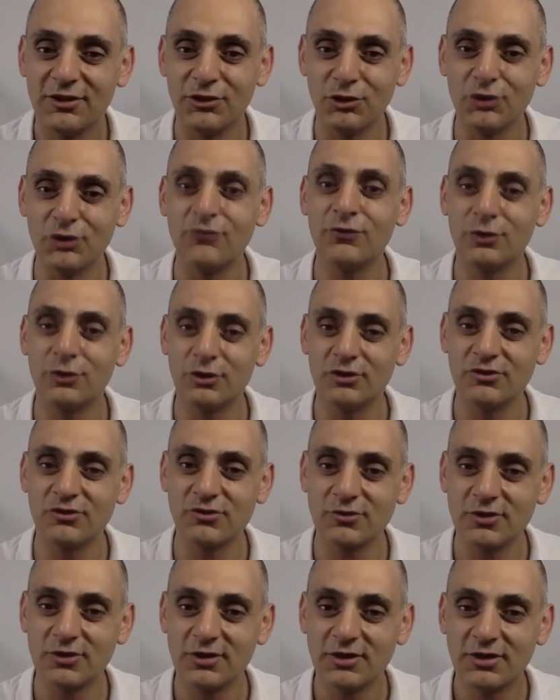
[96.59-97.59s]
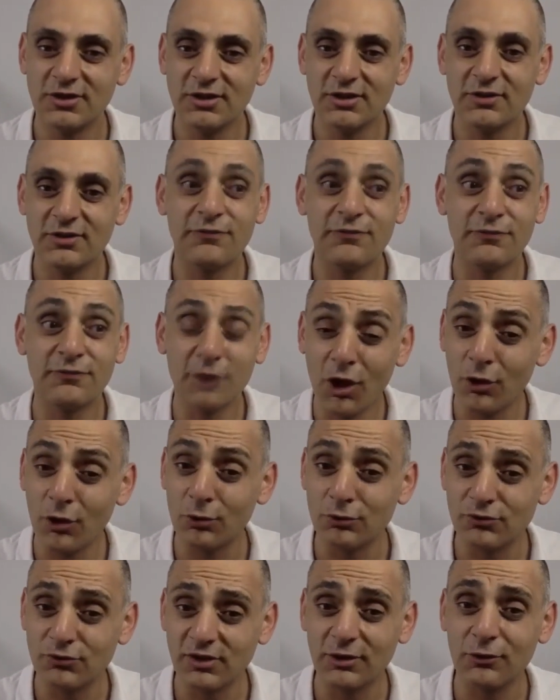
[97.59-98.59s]
The universe
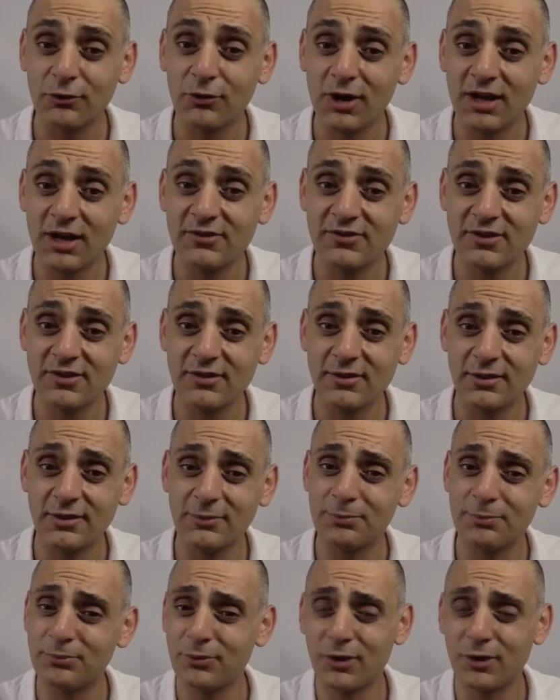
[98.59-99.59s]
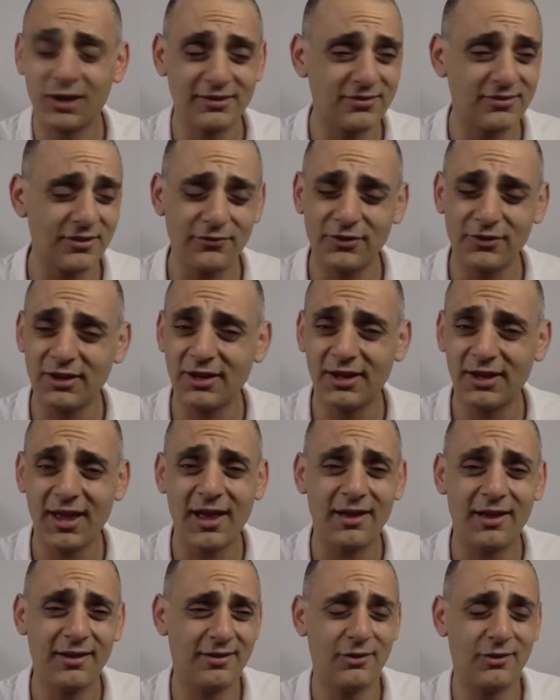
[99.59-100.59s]
flows, it creates
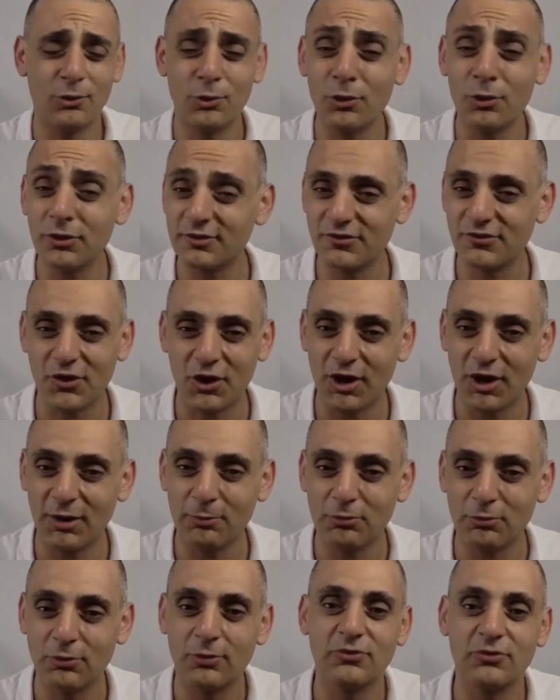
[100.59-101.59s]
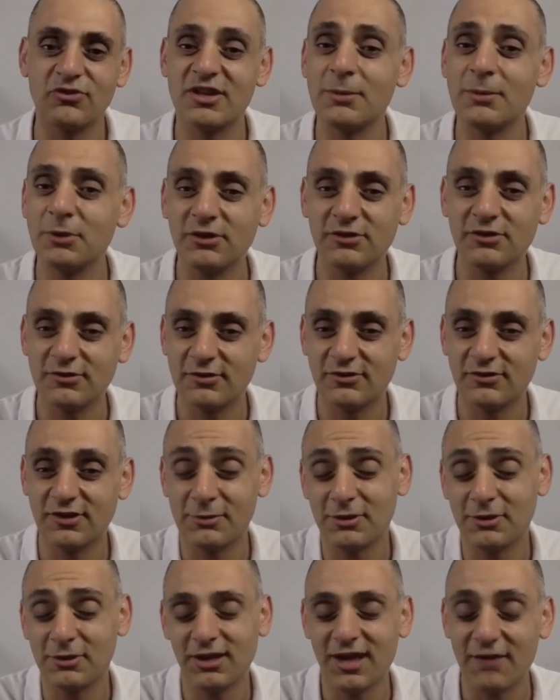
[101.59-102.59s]
productivity all the time,
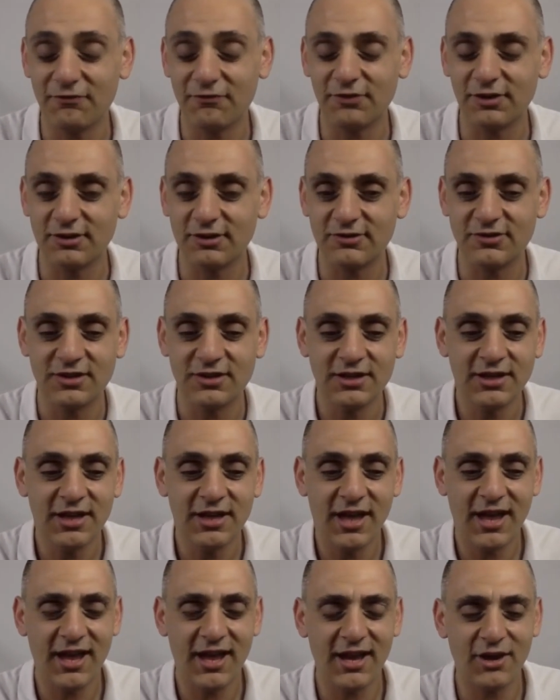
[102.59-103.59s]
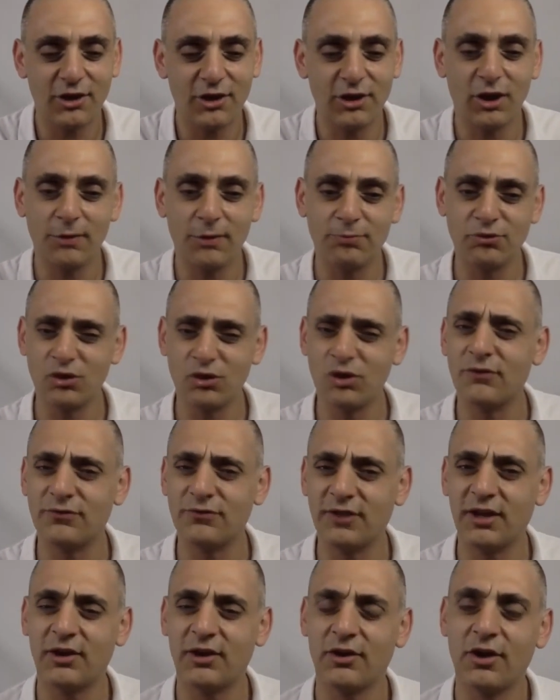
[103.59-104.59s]
seemingly effortless, and I
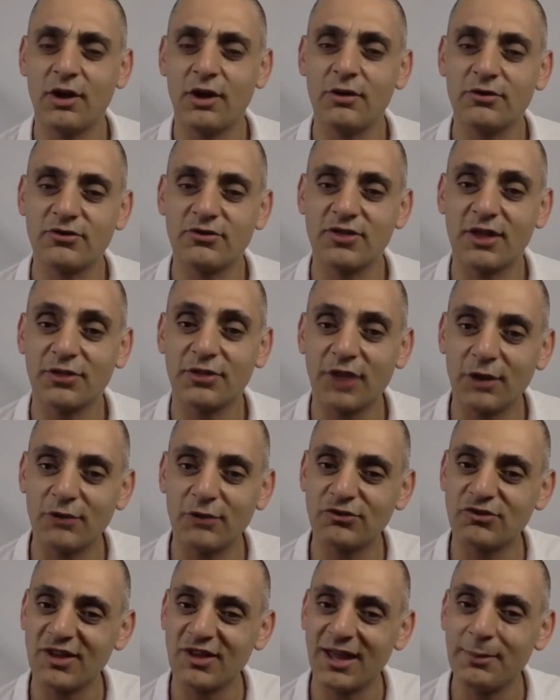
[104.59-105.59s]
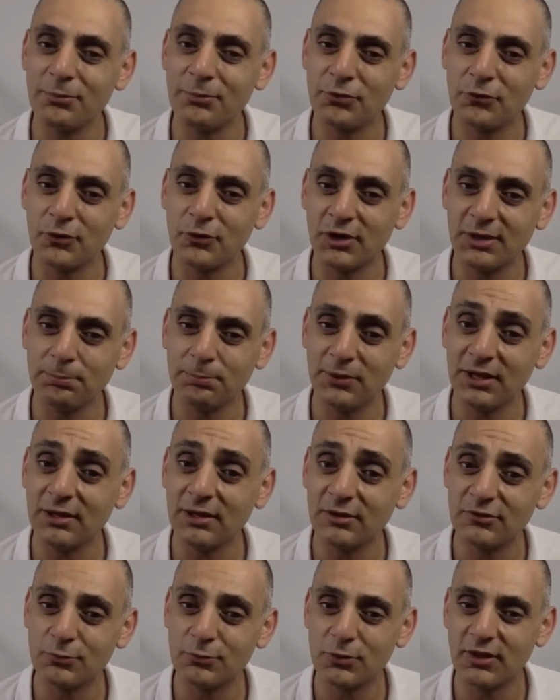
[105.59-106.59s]
observed and I noticed that those same three
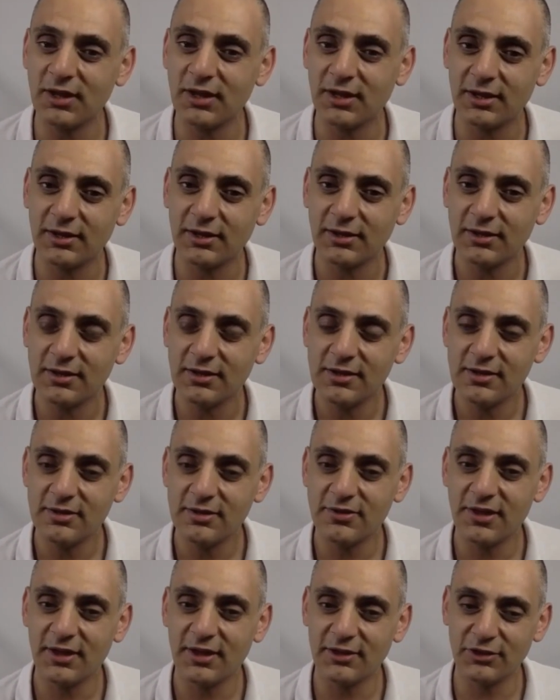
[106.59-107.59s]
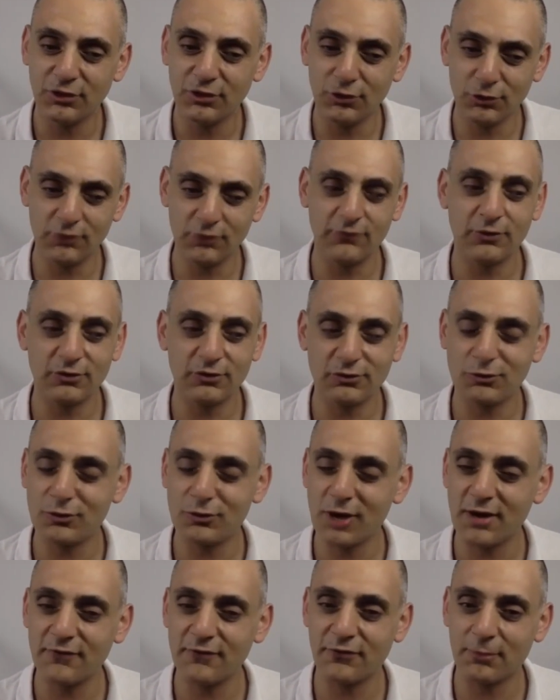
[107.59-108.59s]
pillars were there, that the universe
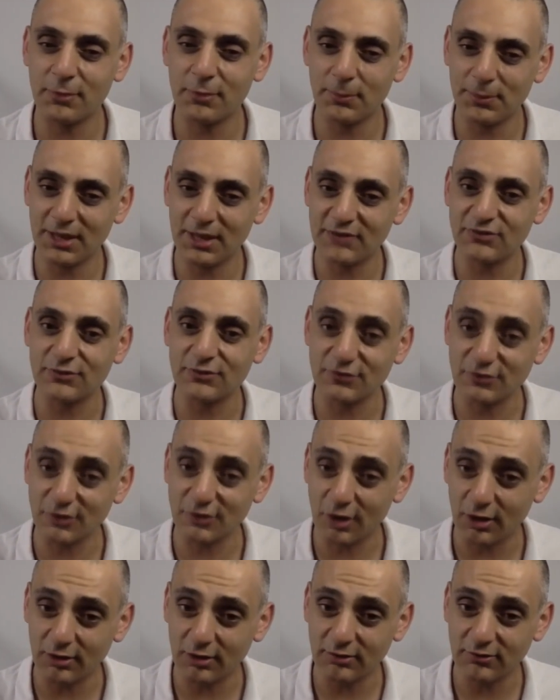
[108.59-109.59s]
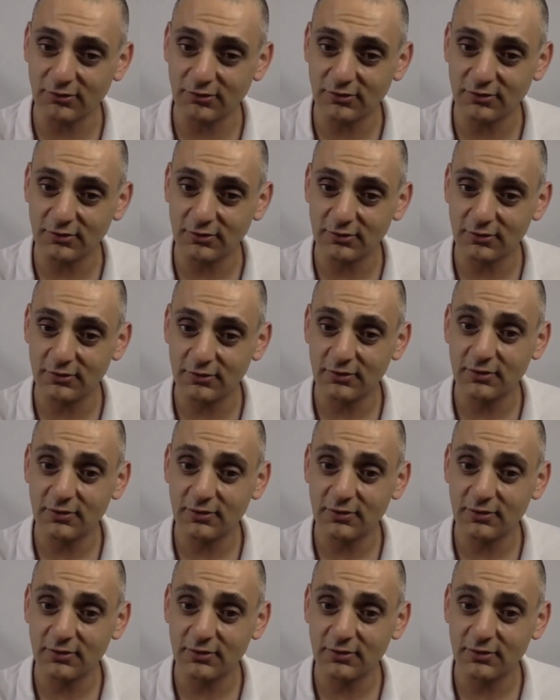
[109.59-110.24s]
created from a place of silence,